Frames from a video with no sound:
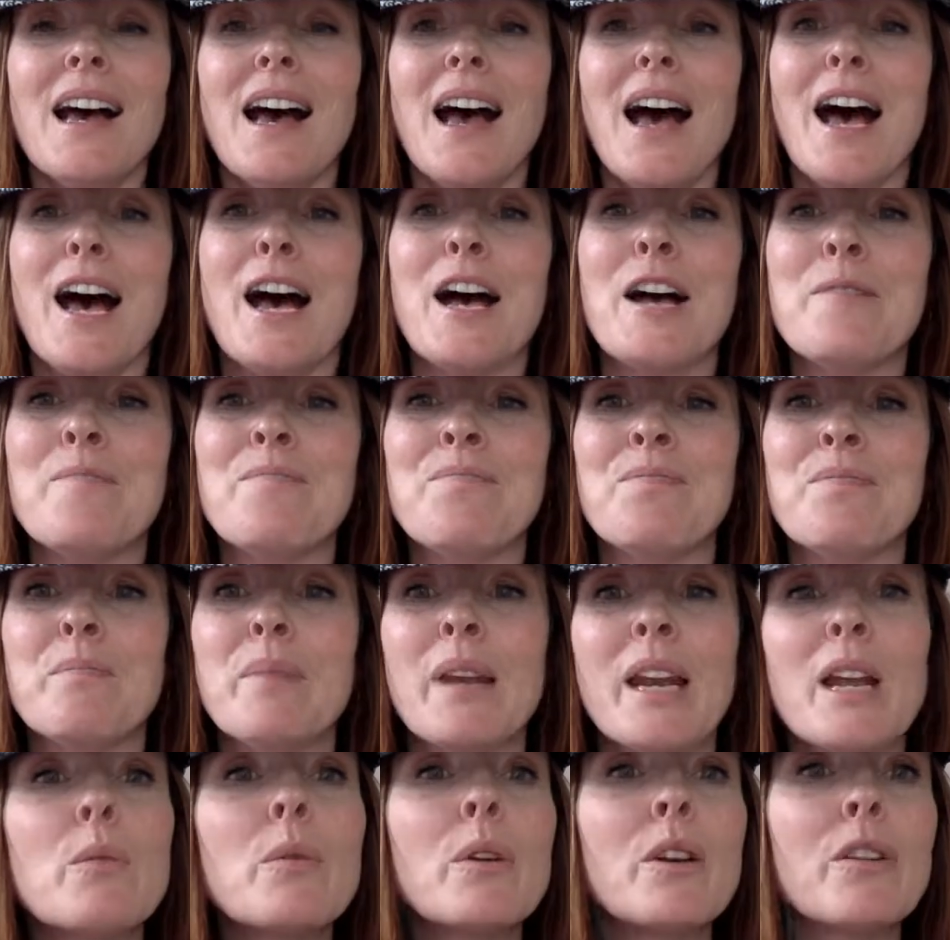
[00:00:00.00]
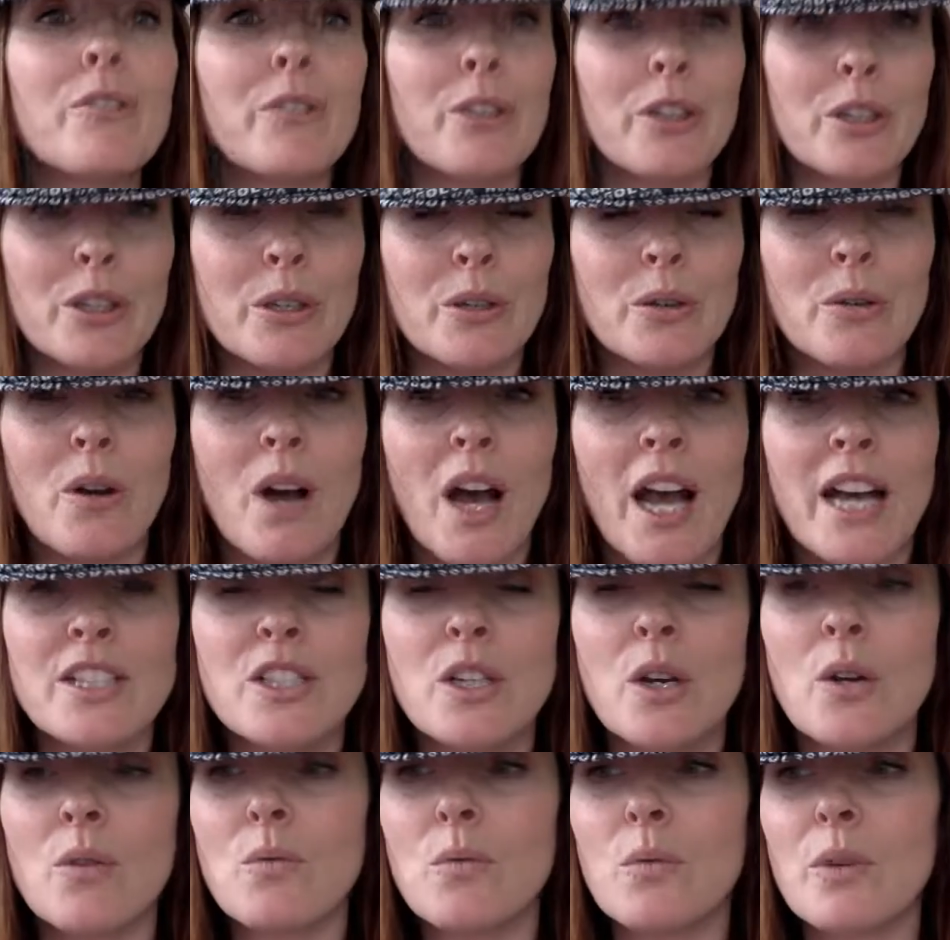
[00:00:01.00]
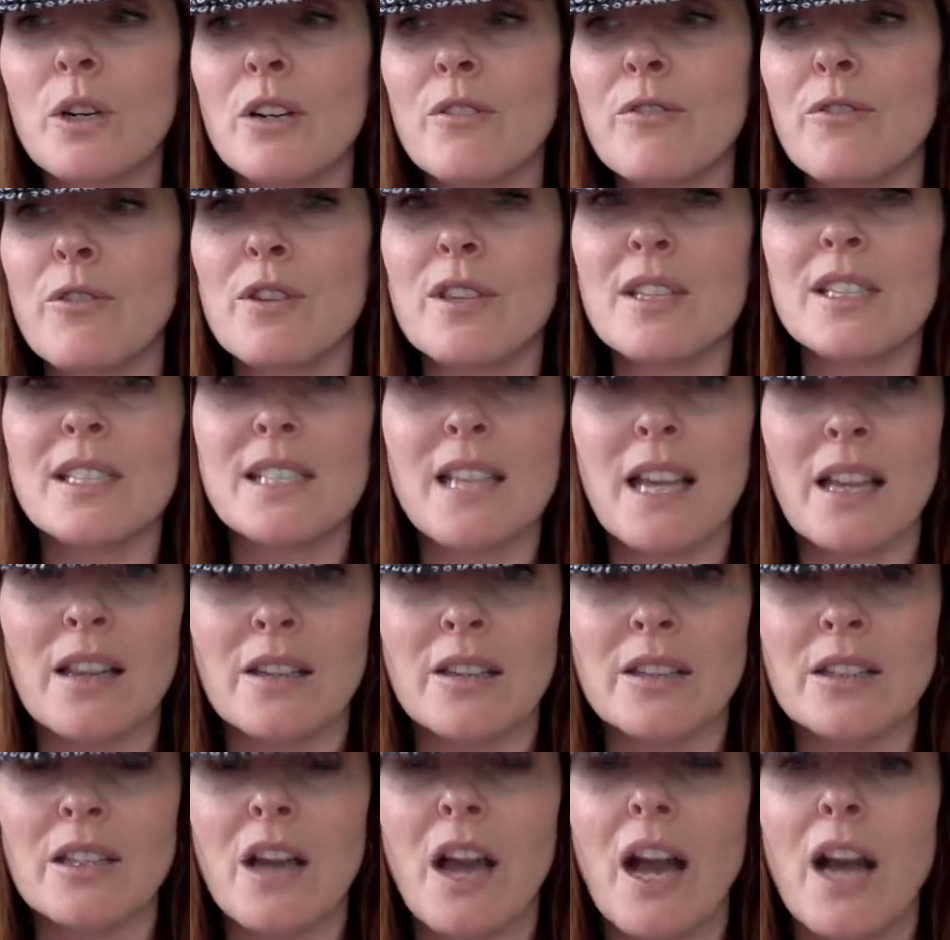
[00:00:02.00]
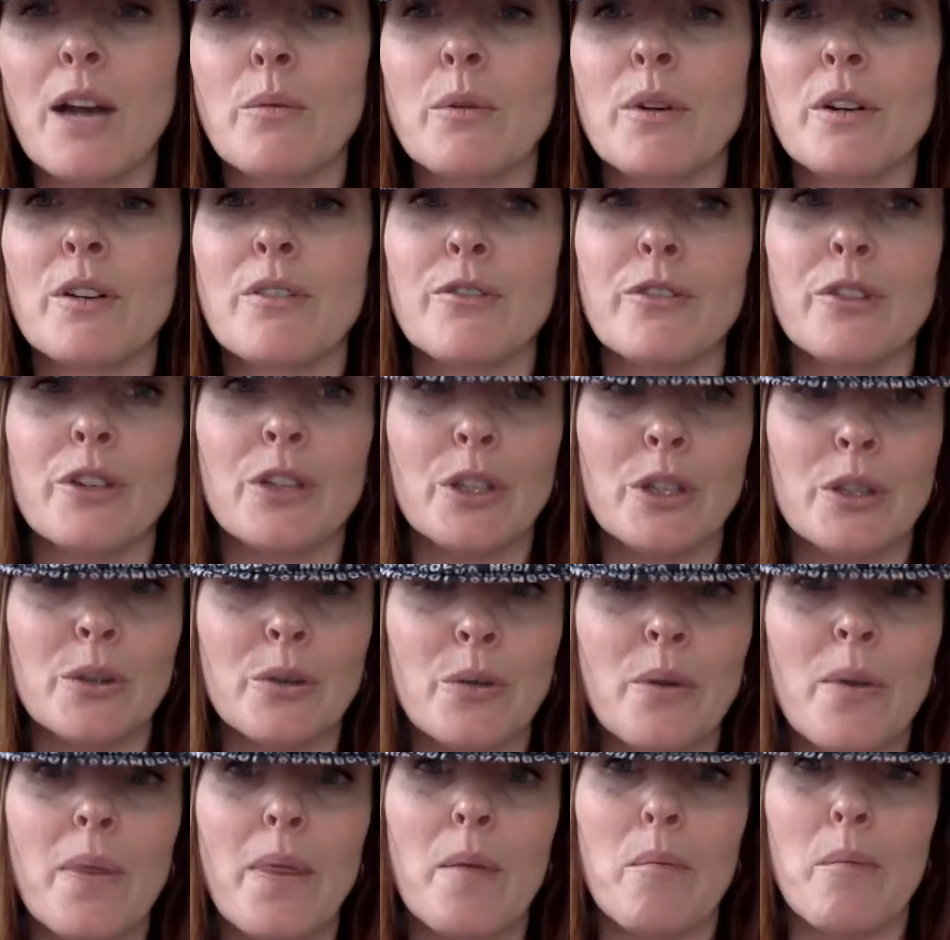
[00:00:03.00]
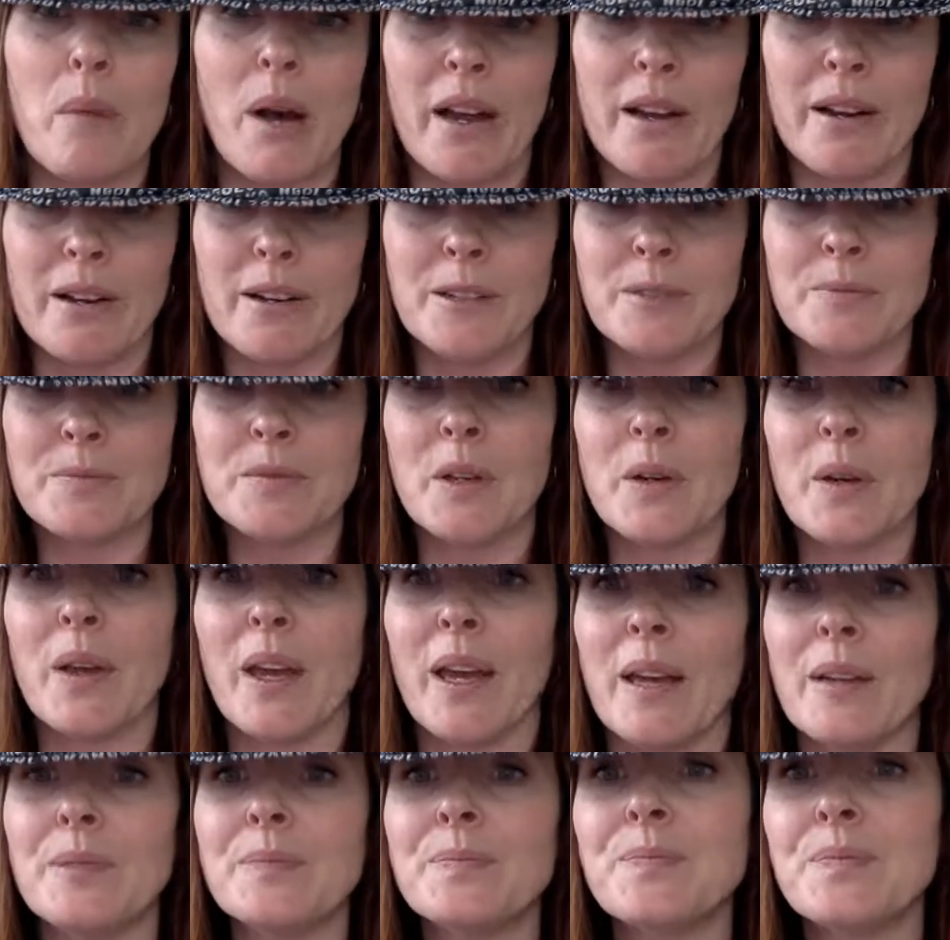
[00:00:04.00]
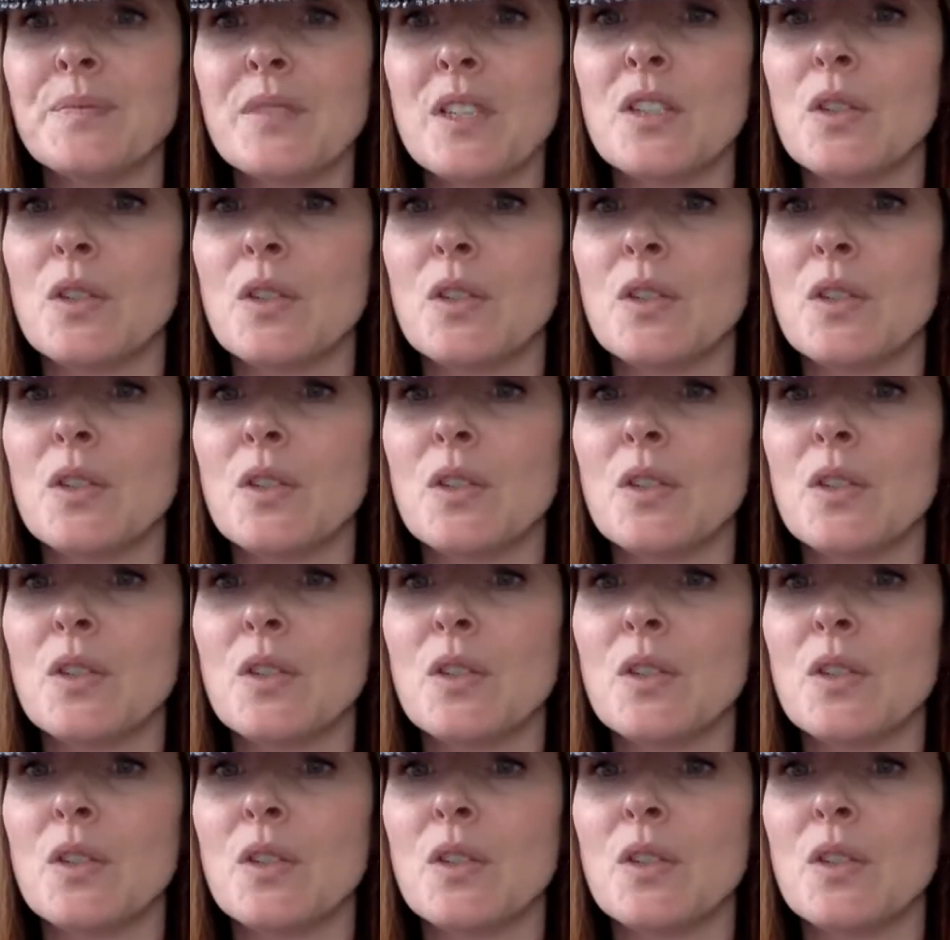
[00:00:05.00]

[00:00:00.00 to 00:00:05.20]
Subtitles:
But I work for you. I don't work for the seller. I work for you, the buyer. Okay.